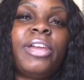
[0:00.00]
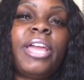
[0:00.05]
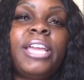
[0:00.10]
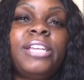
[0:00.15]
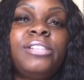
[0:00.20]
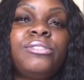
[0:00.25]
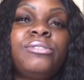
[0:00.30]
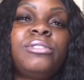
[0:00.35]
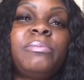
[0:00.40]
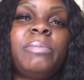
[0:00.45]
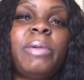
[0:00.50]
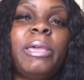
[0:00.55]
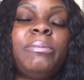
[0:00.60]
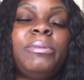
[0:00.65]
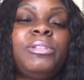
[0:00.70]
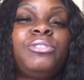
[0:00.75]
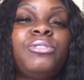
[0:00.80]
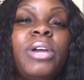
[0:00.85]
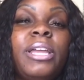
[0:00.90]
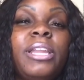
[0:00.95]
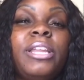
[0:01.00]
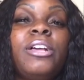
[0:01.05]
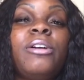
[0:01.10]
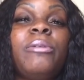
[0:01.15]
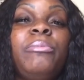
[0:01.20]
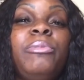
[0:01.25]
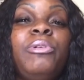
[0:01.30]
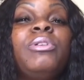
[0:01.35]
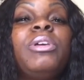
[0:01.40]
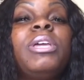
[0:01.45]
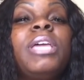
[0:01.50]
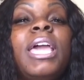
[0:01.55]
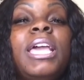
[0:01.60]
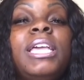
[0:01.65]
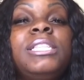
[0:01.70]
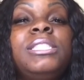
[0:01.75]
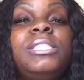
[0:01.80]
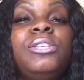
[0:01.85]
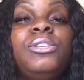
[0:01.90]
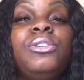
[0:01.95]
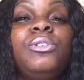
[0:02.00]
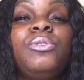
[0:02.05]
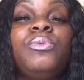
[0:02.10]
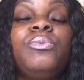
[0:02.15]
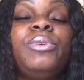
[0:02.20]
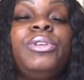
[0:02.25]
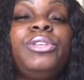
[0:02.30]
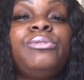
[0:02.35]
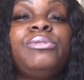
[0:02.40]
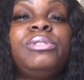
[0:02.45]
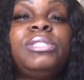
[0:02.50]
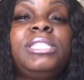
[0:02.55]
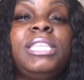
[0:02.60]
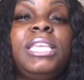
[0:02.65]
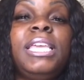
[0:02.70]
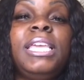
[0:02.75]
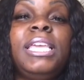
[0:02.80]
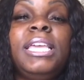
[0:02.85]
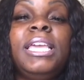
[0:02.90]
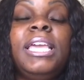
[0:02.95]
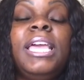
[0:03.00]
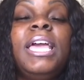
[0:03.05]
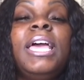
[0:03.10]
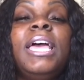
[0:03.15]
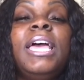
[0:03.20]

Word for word: angels may be trying to communicate to you when you see